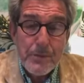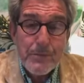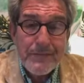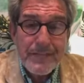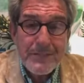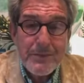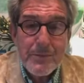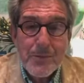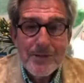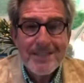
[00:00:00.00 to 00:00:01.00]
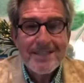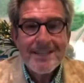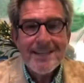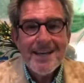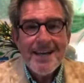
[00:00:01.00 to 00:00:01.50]
moving
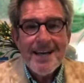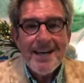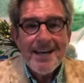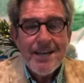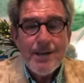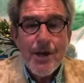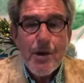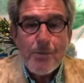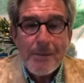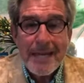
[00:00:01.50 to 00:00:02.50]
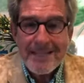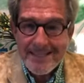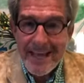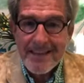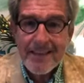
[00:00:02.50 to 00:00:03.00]
towards? no
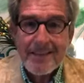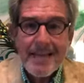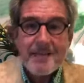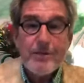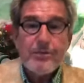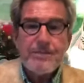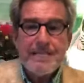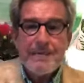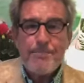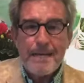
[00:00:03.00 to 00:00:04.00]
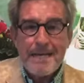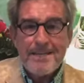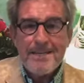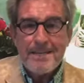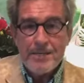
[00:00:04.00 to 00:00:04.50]
place other than your deep
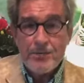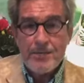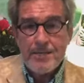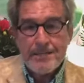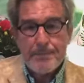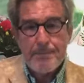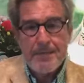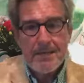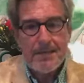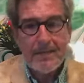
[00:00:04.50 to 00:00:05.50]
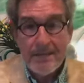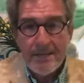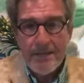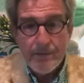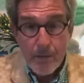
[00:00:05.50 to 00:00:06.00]
inner intrinsic being,
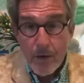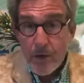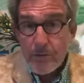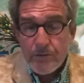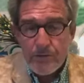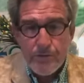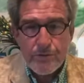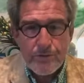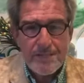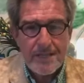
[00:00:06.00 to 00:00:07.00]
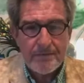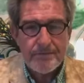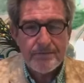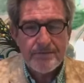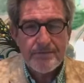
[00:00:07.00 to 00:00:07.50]
your own true
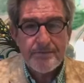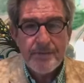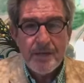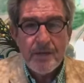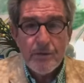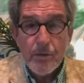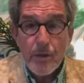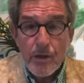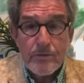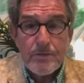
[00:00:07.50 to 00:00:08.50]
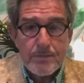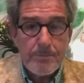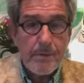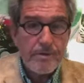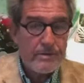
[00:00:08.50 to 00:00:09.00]
self, your own
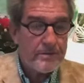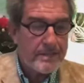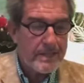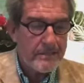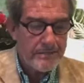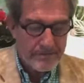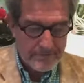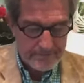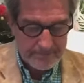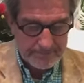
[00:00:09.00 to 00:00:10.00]
spiritual self.